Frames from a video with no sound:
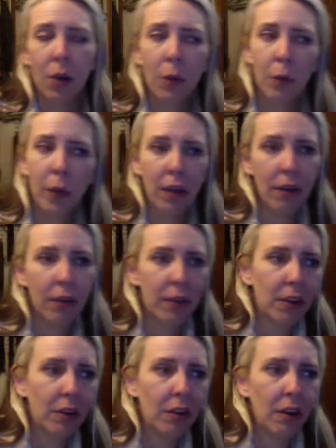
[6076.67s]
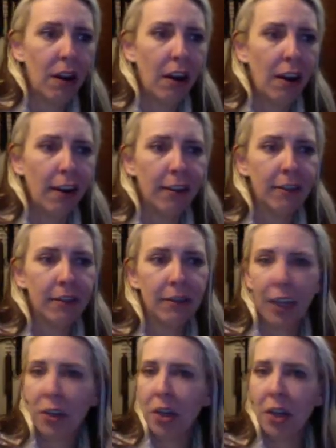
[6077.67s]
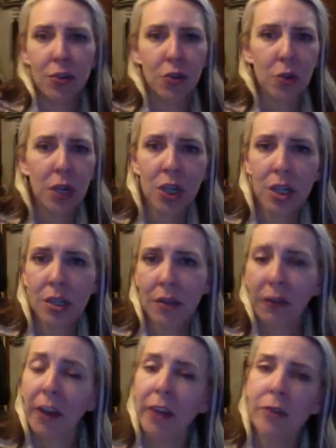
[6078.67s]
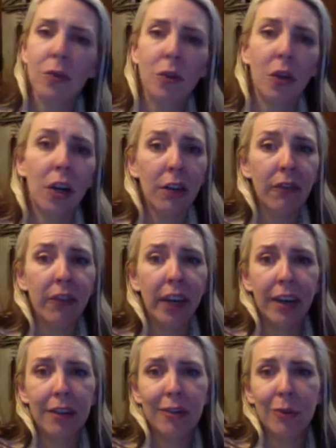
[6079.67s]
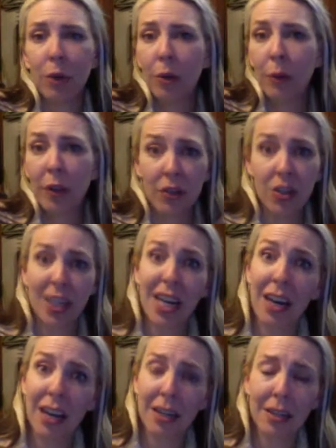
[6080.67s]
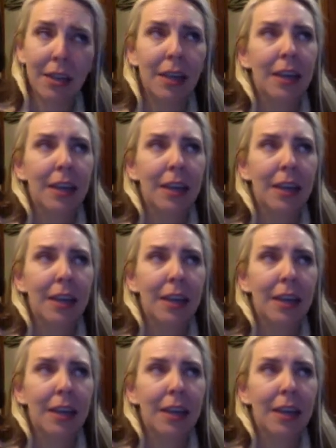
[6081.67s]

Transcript: where there are like concentrations of fossils or artifacts or where there's not.